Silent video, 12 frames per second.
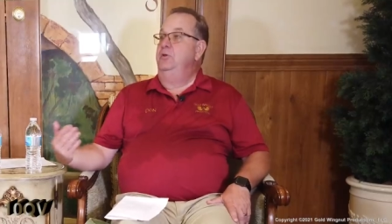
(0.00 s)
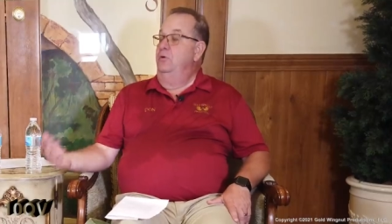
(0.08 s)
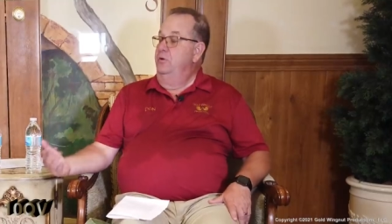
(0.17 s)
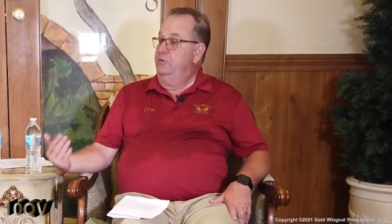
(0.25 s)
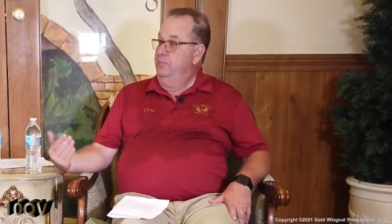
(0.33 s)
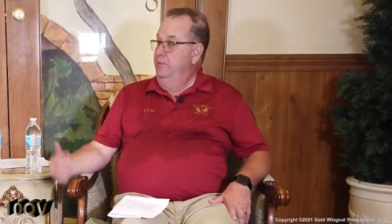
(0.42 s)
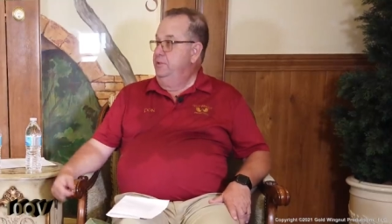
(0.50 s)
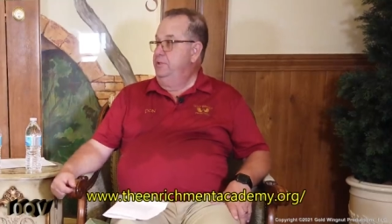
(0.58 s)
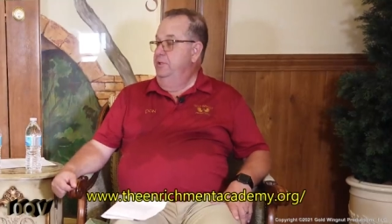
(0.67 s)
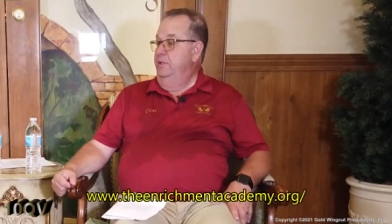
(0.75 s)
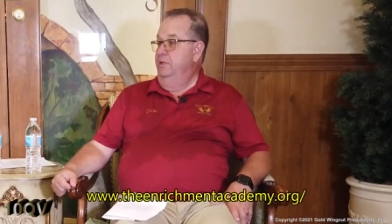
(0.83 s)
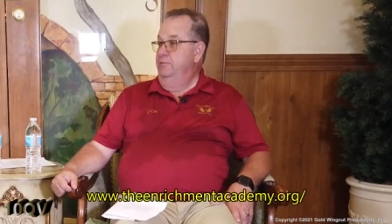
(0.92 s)
You also
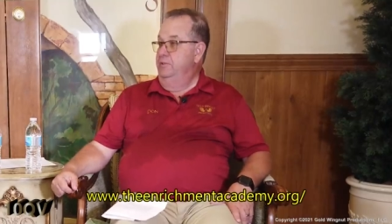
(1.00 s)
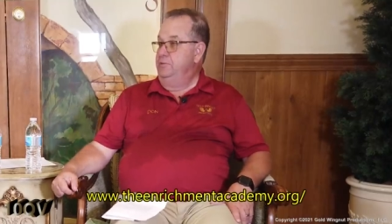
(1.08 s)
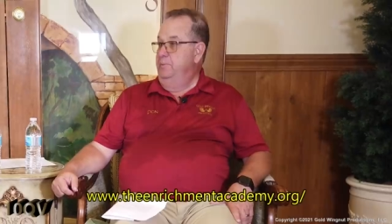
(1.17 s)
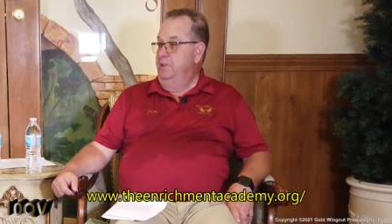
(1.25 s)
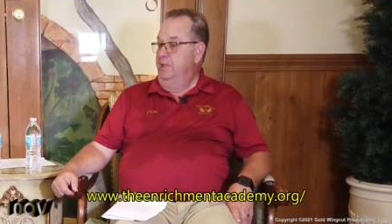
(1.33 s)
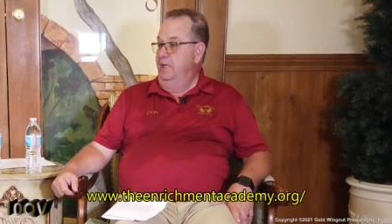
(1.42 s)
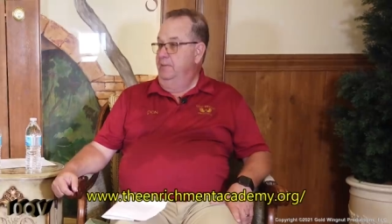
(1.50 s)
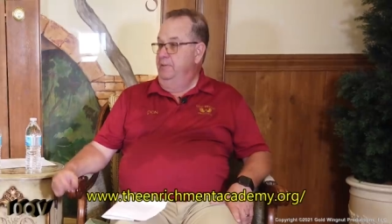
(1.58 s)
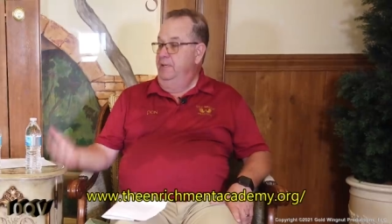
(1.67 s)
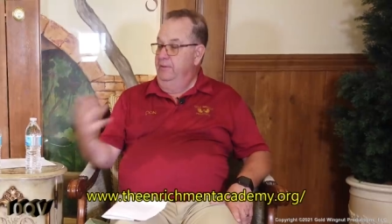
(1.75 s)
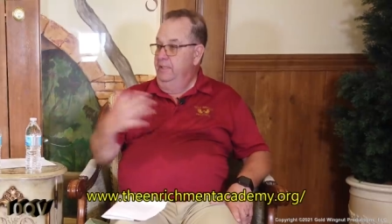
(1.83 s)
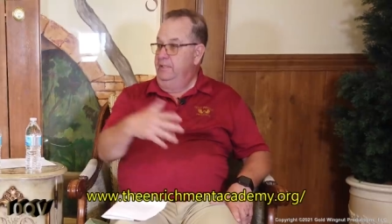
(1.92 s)
mentioned the Enrichment
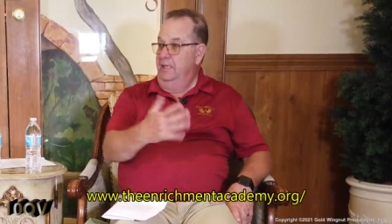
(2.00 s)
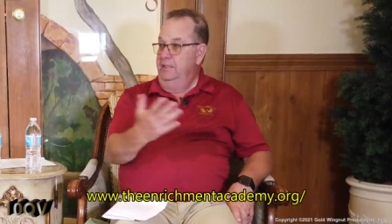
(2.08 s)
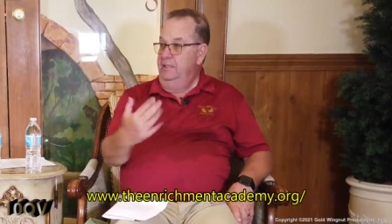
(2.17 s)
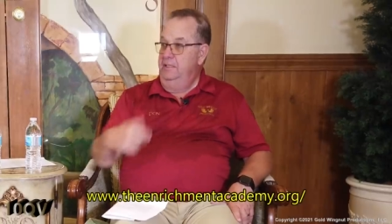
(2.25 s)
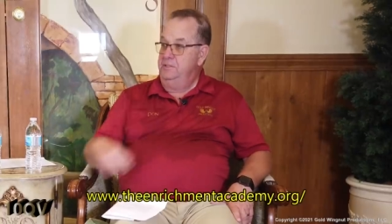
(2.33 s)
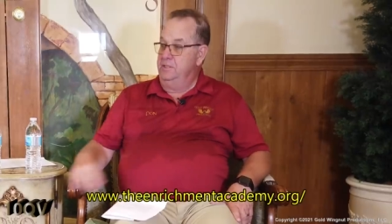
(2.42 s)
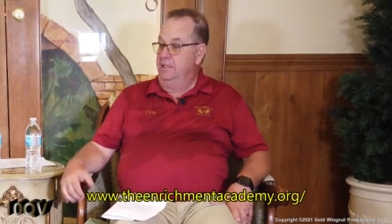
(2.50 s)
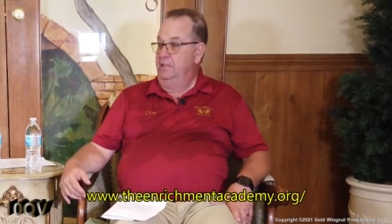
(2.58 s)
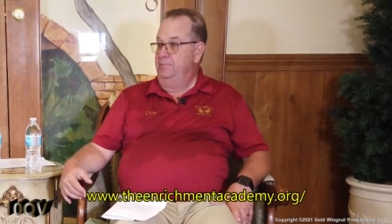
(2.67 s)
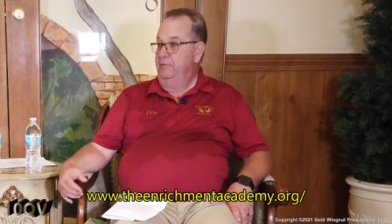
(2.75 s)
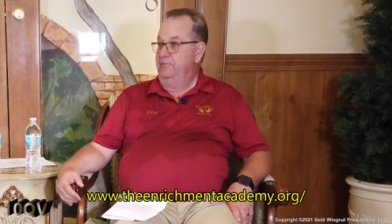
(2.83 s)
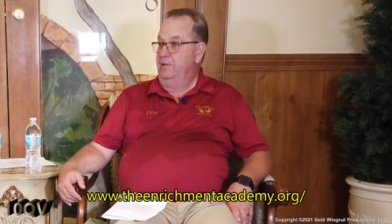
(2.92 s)
Academy. Now, I teach a couple